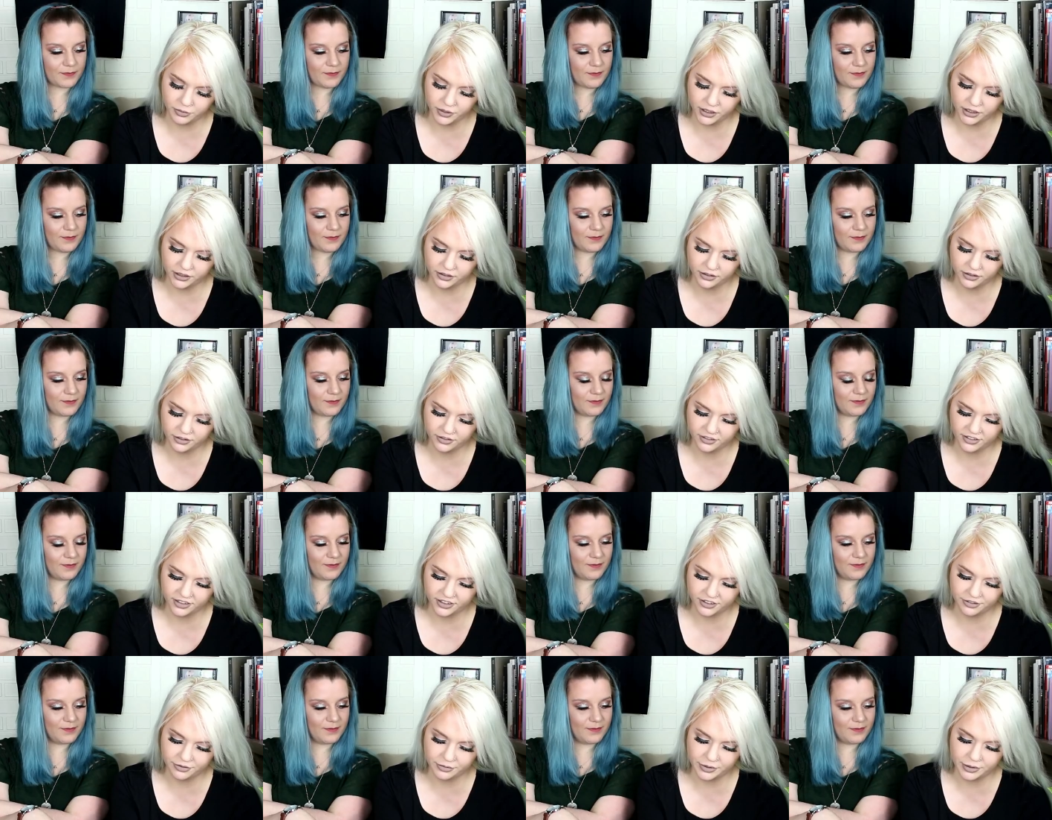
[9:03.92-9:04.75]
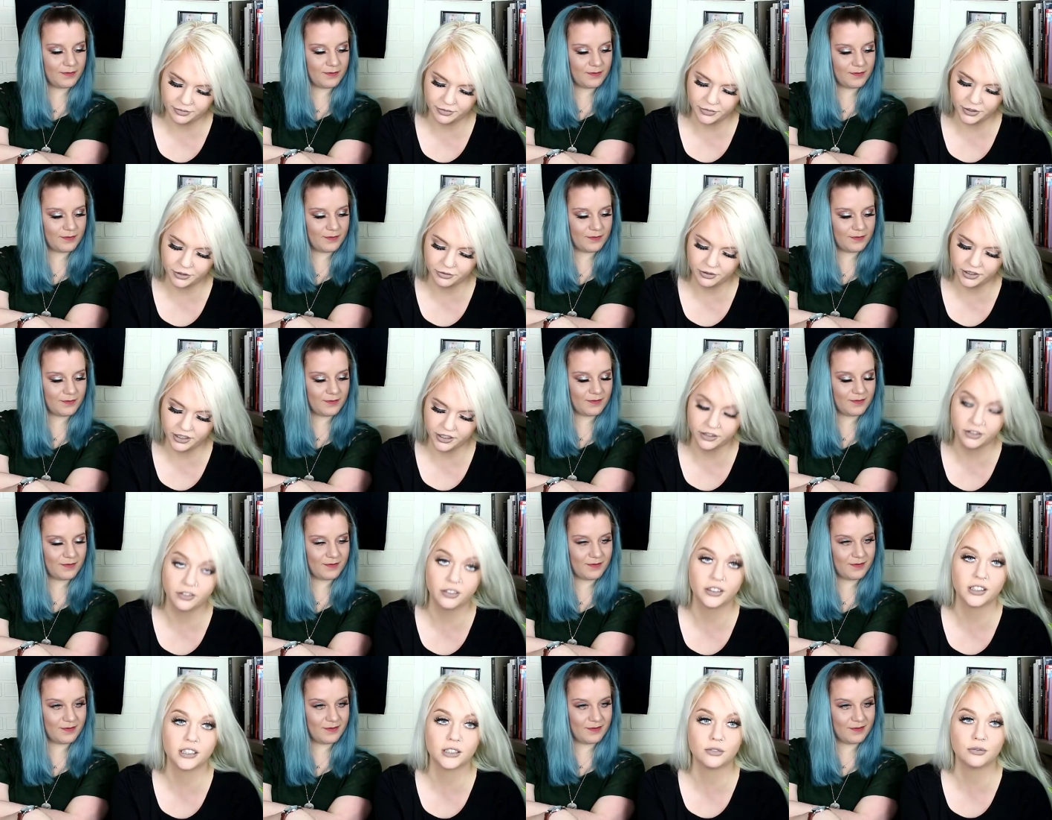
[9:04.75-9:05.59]
Speaker 1: me. Mm -hmm. I mm-hmm. remember when I got
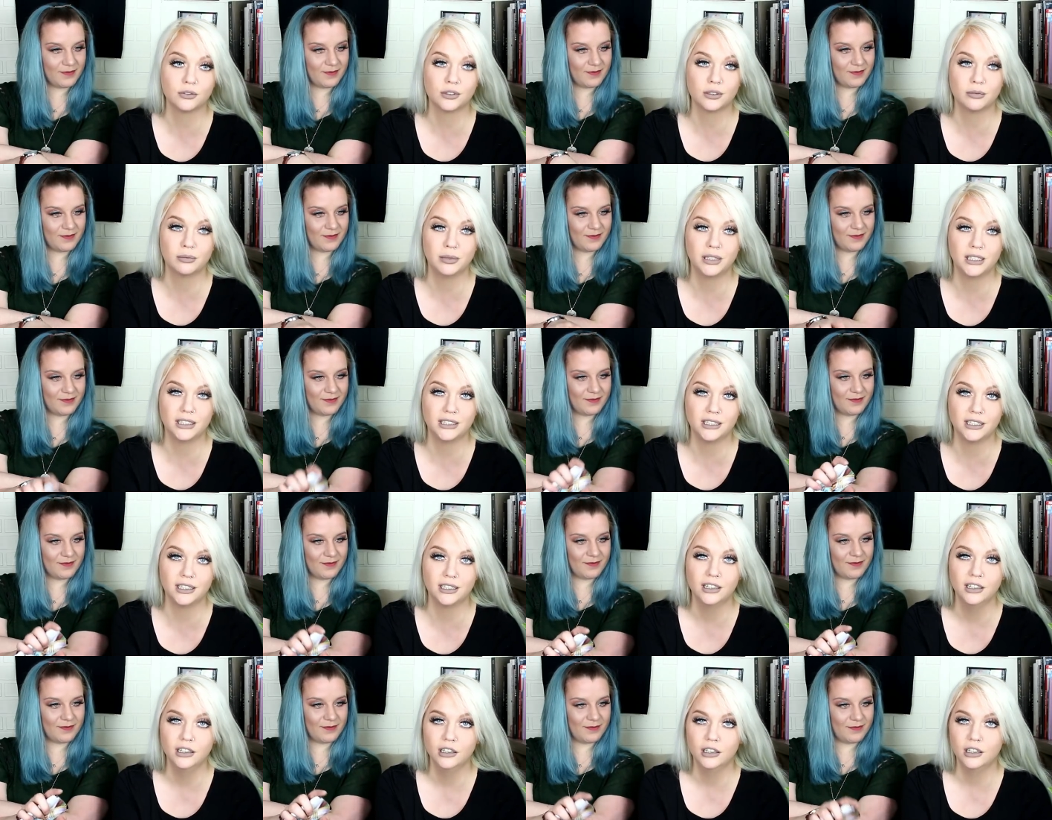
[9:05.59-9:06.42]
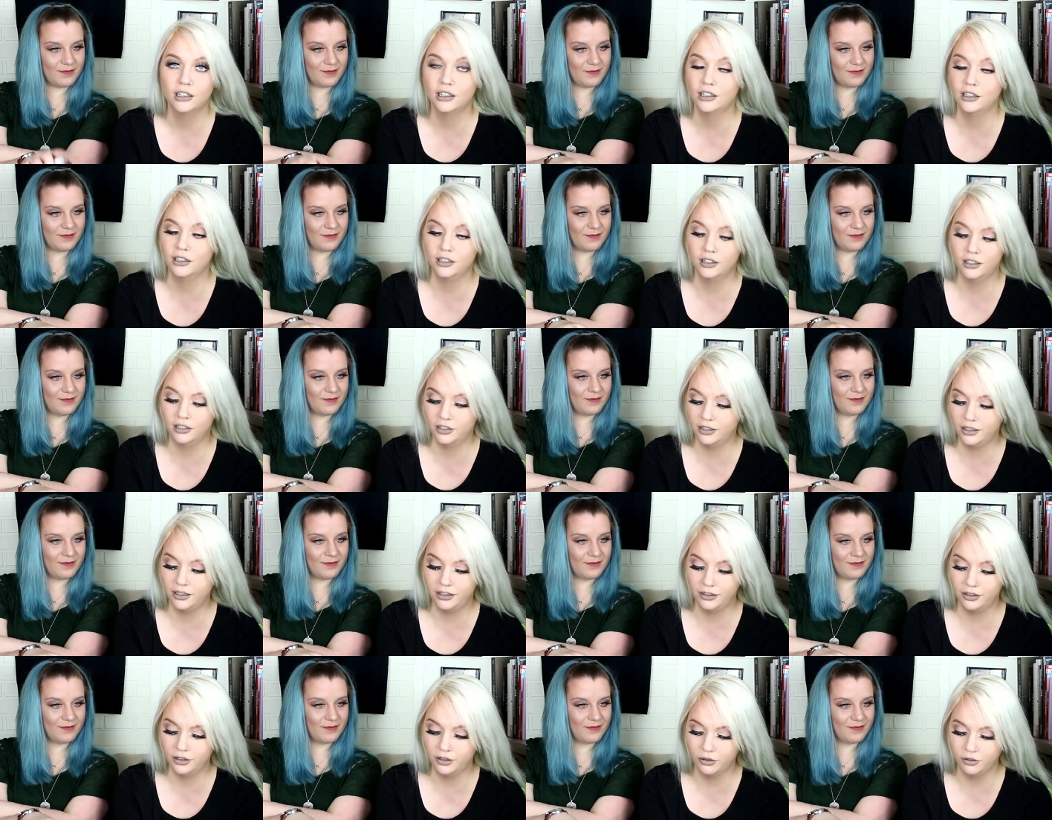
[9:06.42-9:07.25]
this for a PC. Mm -hmm. uh, I
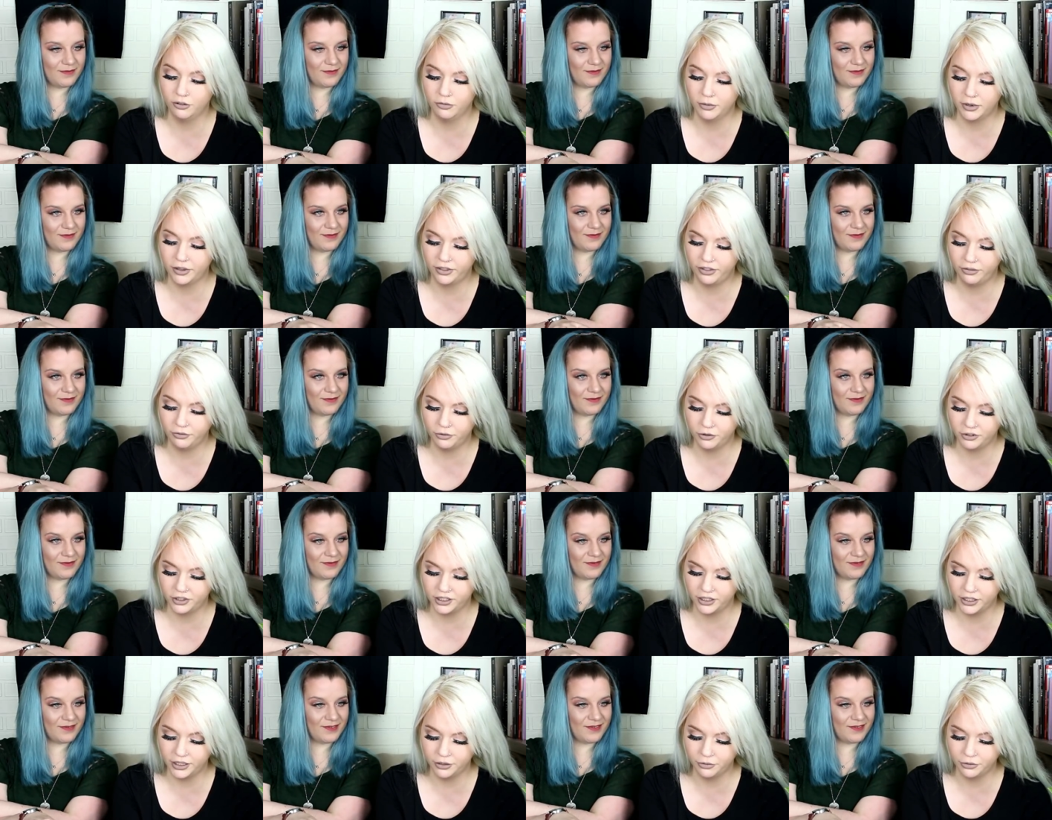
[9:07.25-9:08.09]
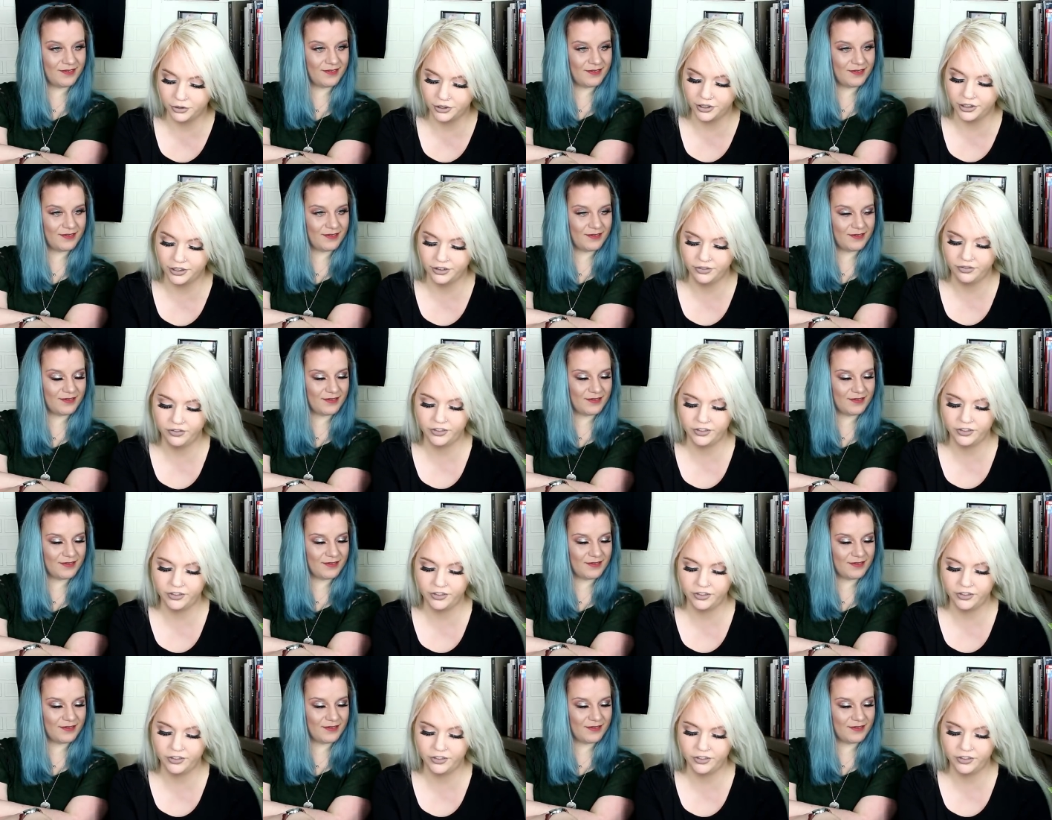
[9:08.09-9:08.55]
didn't know about what they were.